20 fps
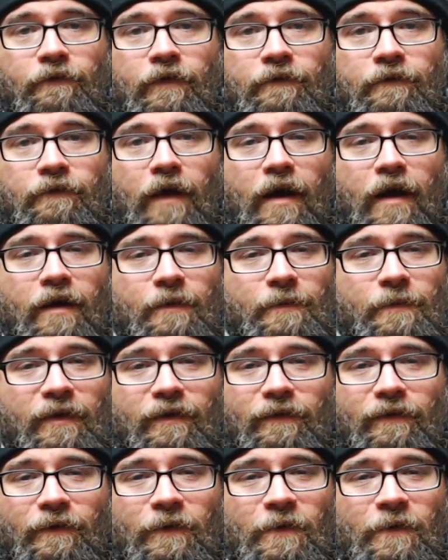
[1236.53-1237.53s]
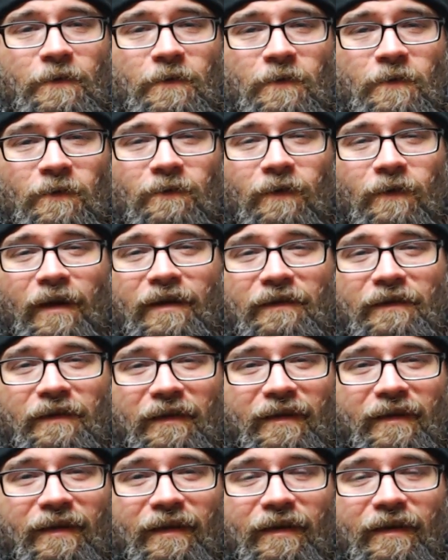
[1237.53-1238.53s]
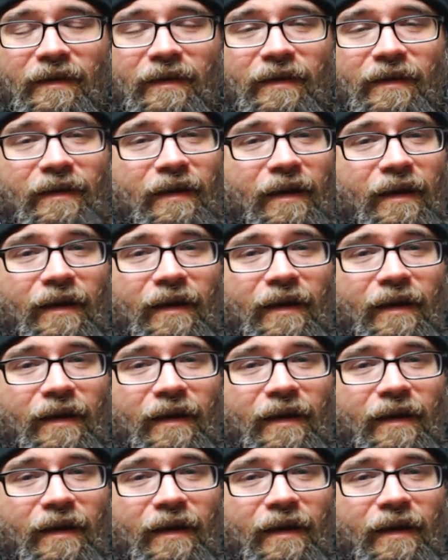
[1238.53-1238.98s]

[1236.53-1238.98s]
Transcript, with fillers: of environment to raise a kid in,